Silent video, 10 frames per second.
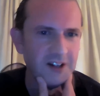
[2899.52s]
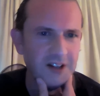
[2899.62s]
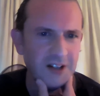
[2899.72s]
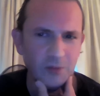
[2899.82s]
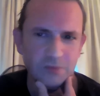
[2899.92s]

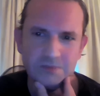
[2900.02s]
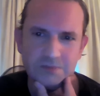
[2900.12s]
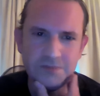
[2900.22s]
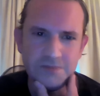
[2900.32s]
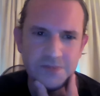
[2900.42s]
um,
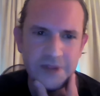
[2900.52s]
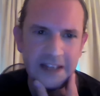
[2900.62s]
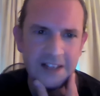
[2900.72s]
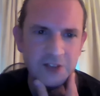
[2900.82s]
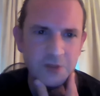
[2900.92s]

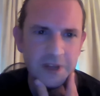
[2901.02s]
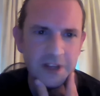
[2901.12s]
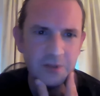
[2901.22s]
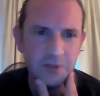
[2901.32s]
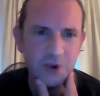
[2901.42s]
billions
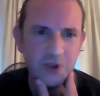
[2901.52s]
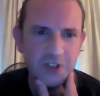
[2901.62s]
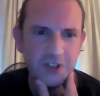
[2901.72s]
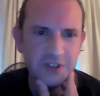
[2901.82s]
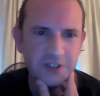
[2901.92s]
being
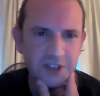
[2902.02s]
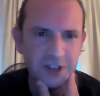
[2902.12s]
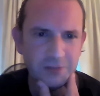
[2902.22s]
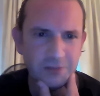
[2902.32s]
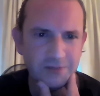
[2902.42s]
murdered.
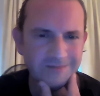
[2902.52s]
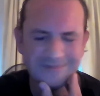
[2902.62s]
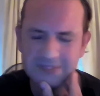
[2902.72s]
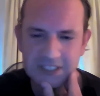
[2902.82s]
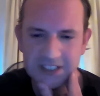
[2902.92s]
Um,
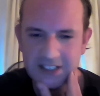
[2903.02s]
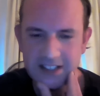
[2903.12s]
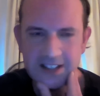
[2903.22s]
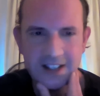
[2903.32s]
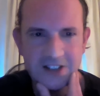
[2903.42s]

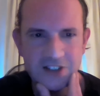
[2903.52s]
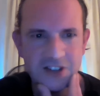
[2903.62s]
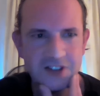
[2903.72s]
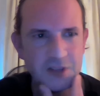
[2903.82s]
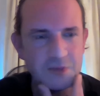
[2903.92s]
it, it
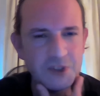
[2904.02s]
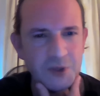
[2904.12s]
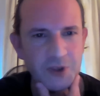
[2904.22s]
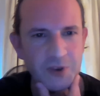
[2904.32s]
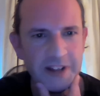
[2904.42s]
just seems
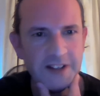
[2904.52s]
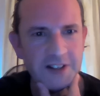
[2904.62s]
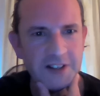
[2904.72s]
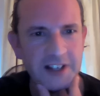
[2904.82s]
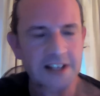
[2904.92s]
so
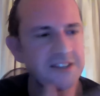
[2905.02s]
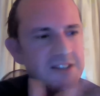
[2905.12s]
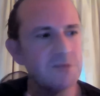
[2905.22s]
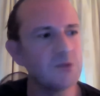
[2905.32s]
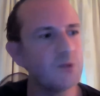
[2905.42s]
horrendous. And it, it
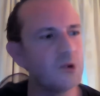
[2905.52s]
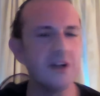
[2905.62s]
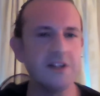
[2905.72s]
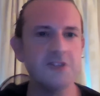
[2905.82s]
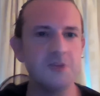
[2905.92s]
seems more
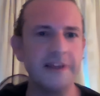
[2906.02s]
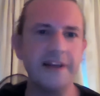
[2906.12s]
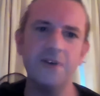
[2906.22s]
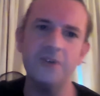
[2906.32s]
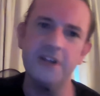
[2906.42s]
horrendous to me
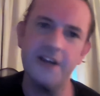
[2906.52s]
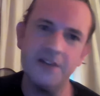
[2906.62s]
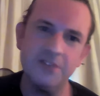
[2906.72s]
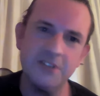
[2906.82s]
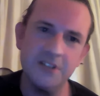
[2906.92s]
now than it
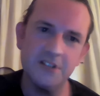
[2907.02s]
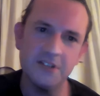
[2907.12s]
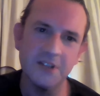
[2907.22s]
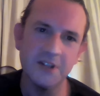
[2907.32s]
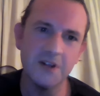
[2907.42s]
ever did
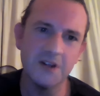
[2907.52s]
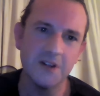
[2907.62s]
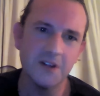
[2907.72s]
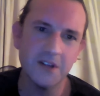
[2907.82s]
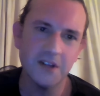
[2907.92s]

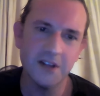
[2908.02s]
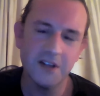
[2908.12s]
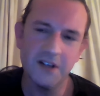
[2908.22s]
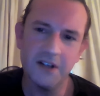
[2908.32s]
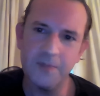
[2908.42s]

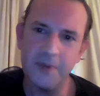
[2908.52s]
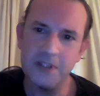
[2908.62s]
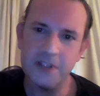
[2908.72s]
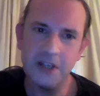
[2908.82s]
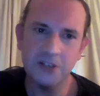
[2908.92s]
um
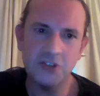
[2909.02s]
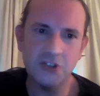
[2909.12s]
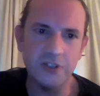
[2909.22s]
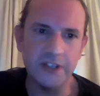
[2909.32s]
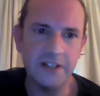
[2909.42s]
as a
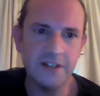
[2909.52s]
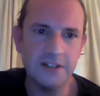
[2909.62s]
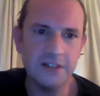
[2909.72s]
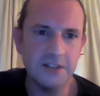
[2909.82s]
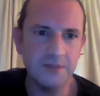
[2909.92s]
youngster, really.
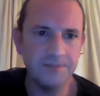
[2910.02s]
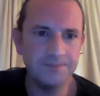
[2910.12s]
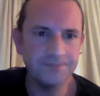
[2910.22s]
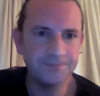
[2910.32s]
Um